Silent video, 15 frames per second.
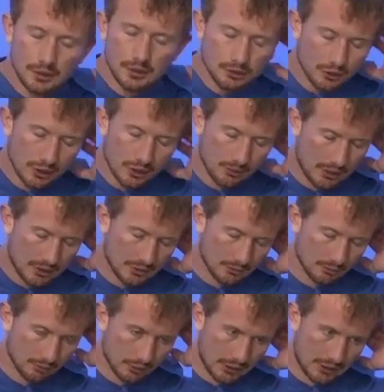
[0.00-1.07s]
trying to make some
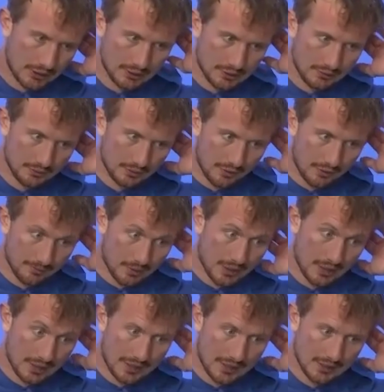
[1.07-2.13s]
plays off my
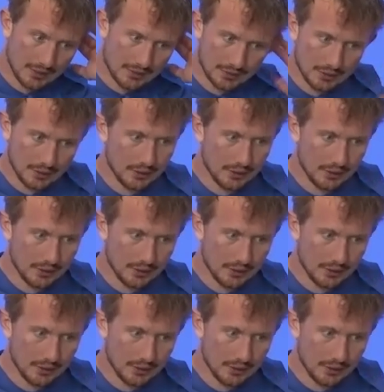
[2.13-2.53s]
eyes.